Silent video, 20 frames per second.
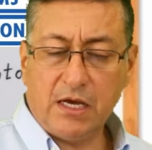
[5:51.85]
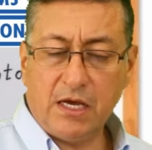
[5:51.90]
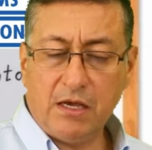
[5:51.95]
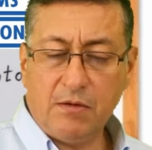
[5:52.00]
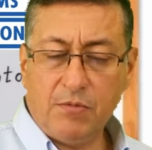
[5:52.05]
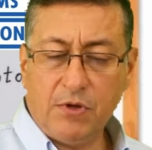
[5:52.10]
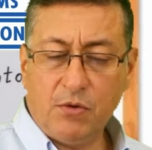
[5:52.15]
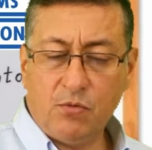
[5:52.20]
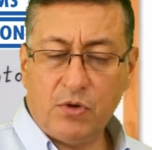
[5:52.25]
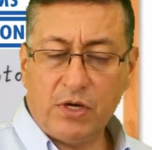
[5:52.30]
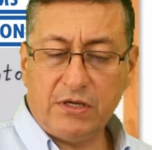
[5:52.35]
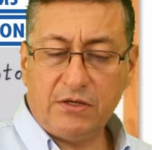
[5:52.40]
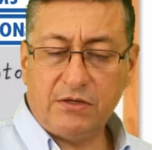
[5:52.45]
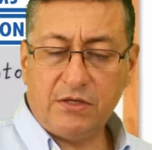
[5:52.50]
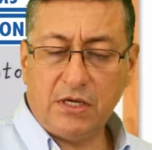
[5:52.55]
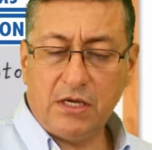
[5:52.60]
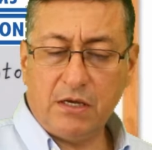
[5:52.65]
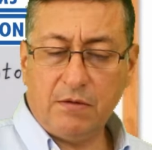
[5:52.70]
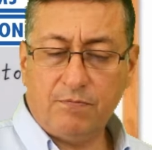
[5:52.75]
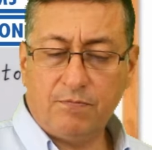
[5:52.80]

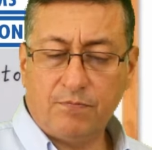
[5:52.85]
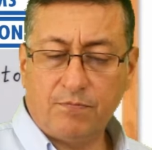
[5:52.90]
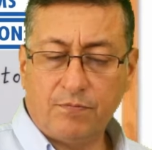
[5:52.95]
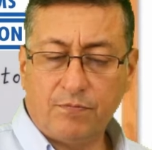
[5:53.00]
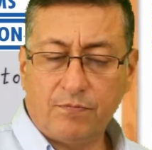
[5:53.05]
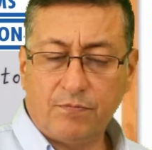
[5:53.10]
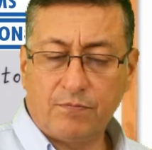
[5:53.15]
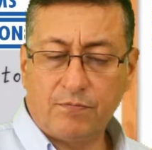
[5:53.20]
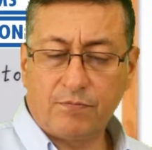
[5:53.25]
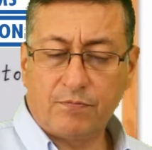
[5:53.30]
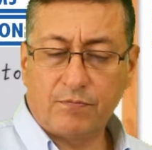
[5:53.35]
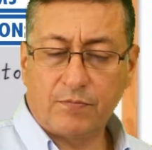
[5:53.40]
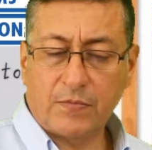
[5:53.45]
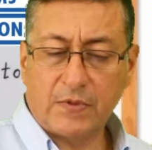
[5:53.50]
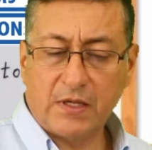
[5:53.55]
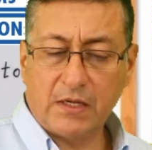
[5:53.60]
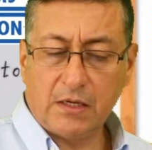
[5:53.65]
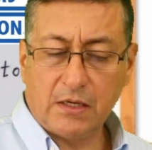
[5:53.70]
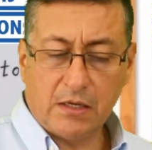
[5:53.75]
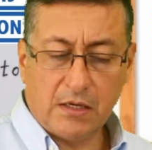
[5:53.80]

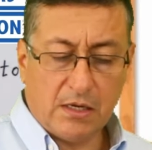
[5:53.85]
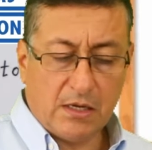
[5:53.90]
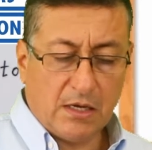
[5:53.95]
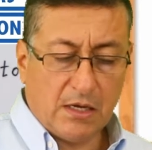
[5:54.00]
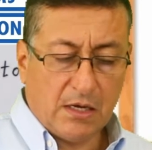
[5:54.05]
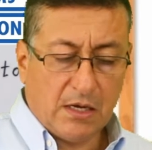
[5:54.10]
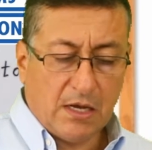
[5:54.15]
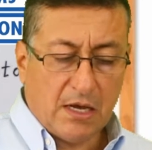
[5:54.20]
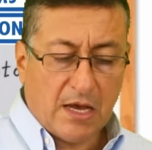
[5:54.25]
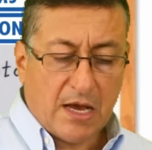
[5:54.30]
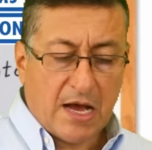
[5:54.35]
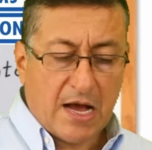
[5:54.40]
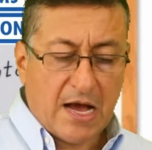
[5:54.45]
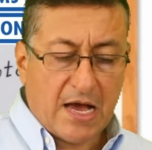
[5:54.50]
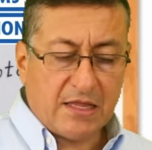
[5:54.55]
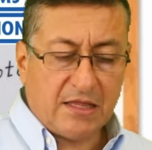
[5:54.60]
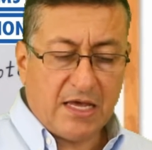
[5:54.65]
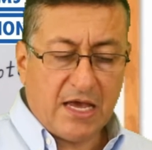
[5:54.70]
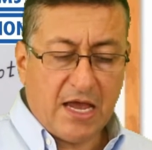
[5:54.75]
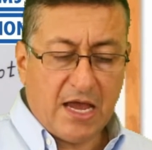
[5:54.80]

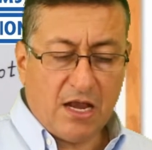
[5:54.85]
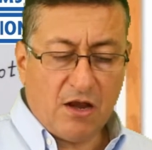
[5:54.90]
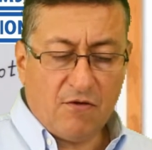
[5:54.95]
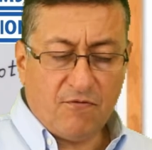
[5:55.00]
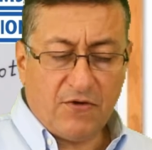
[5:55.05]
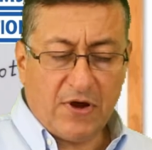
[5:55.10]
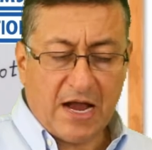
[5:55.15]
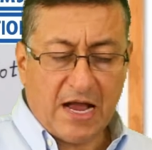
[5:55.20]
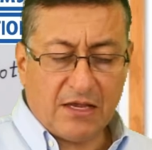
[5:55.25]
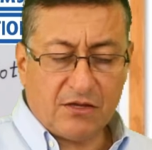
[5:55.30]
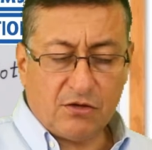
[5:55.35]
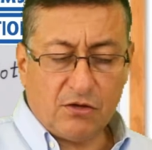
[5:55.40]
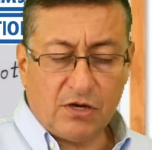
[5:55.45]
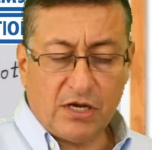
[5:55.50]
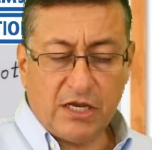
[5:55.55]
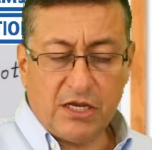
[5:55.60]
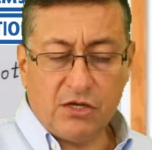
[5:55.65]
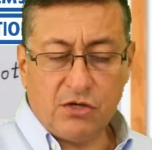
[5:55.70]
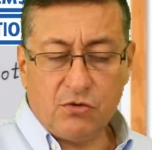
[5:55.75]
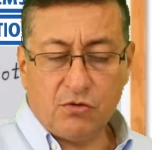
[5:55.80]
At the end of
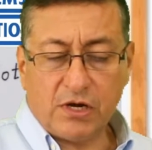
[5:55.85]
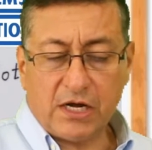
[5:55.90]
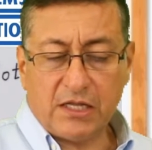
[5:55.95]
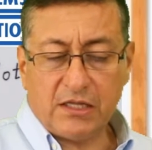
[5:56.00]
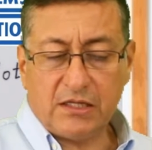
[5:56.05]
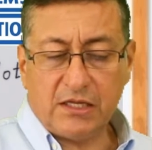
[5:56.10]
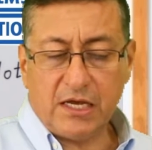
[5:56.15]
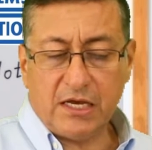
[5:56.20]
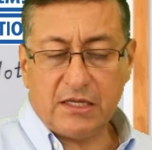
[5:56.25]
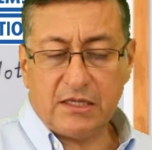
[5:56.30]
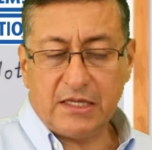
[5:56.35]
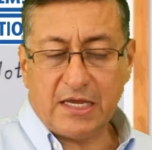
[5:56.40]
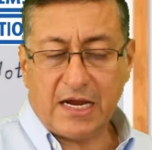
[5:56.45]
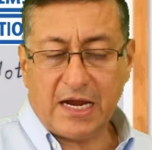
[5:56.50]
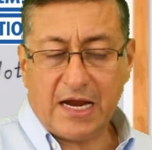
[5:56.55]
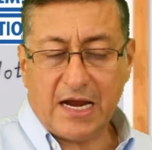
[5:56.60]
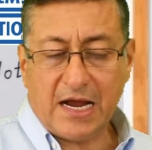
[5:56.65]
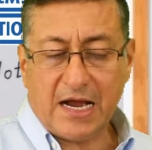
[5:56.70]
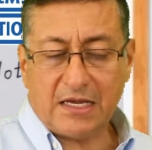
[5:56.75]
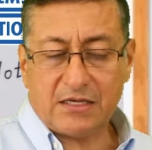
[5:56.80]
gasoline you can take the
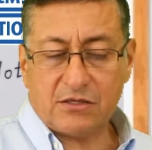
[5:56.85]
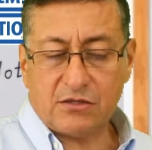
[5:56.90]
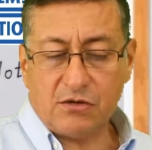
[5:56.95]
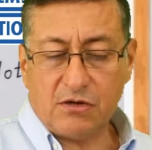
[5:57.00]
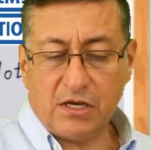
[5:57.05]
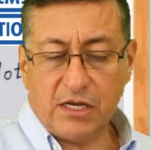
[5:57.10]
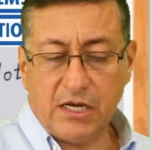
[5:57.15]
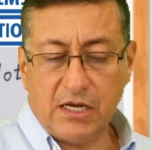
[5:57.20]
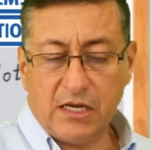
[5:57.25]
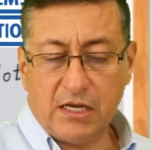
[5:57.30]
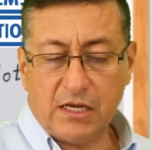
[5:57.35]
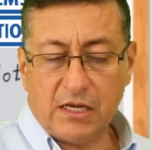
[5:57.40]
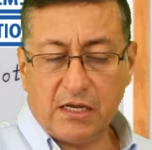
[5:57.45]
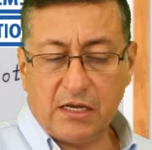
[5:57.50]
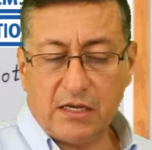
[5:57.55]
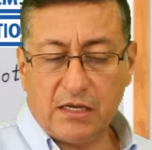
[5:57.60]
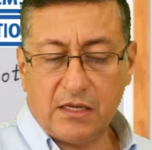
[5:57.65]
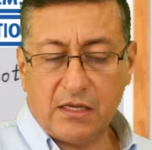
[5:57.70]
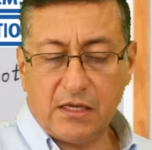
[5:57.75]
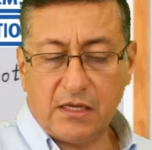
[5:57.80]
gasoline
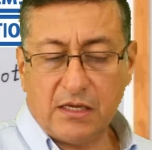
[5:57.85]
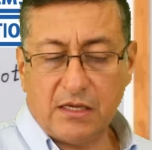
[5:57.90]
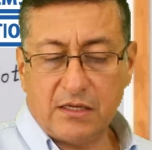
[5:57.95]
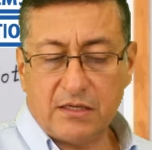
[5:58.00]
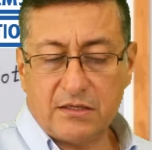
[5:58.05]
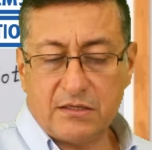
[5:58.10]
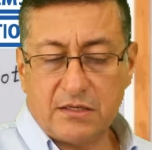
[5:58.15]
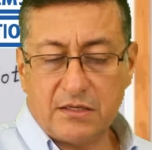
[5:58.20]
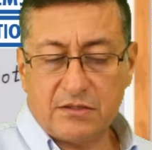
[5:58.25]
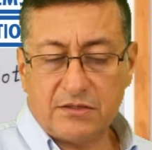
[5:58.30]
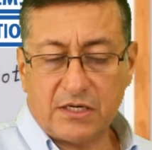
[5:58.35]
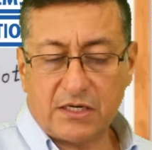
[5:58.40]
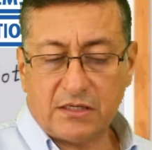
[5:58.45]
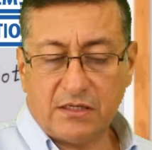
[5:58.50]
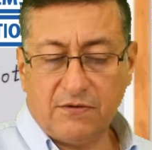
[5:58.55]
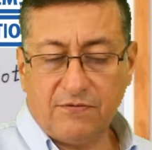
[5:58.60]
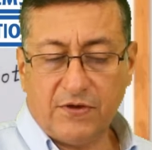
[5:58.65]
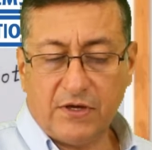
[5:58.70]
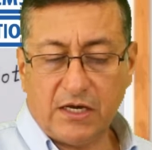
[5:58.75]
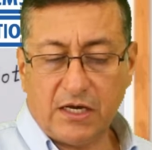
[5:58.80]

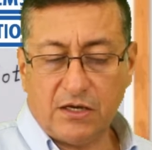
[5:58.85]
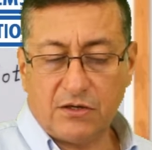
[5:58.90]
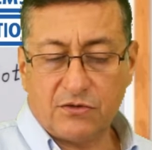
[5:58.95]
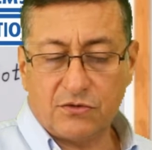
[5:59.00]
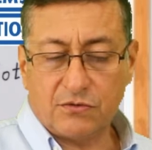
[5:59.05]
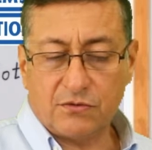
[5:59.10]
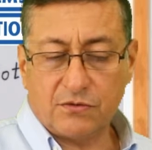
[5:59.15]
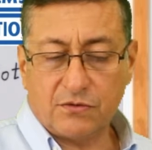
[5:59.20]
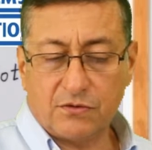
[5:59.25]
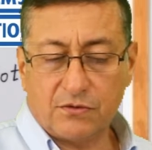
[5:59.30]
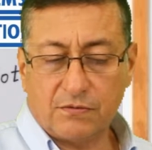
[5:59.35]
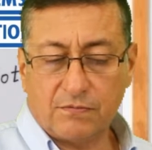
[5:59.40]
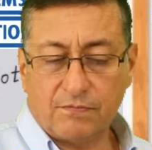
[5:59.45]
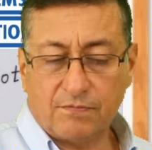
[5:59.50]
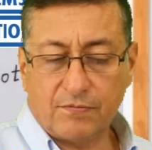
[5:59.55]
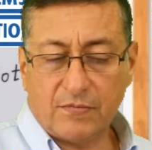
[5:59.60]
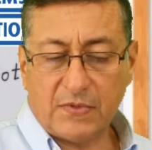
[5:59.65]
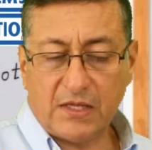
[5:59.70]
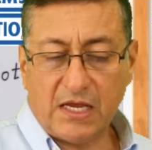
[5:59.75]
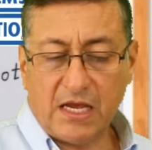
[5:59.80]
certification,
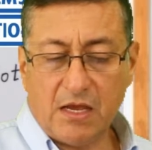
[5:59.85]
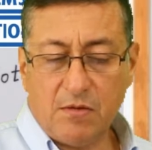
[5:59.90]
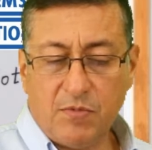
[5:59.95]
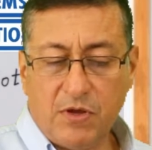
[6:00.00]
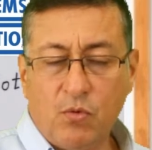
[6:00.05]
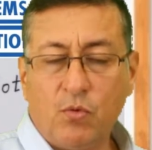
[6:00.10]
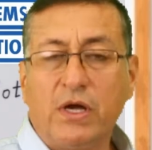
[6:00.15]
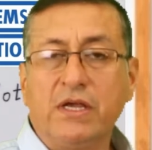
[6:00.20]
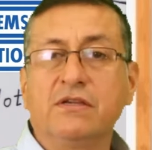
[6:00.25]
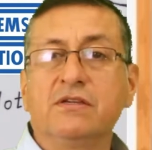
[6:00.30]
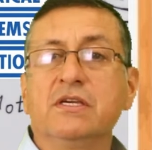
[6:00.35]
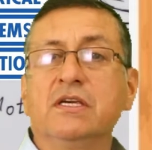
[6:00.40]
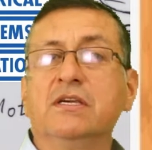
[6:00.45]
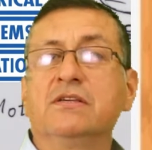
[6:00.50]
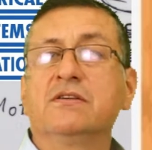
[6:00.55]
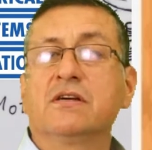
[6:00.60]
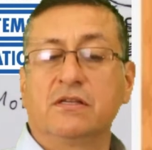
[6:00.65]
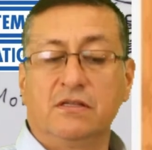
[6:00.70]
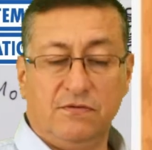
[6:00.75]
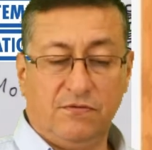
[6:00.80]
A B Y C
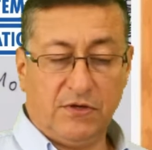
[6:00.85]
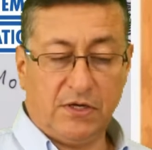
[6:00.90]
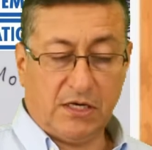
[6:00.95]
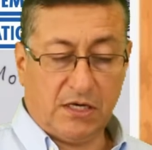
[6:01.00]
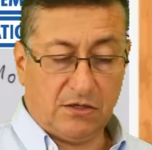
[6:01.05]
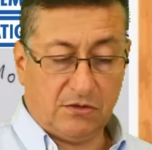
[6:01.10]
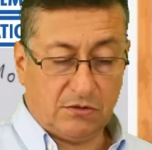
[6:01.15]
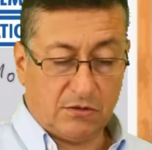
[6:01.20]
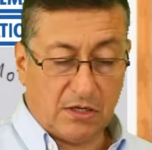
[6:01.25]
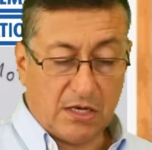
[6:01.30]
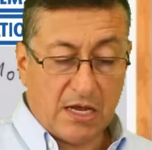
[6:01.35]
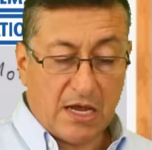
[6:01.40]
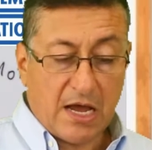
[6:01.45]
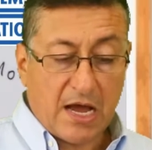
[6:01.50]
certification.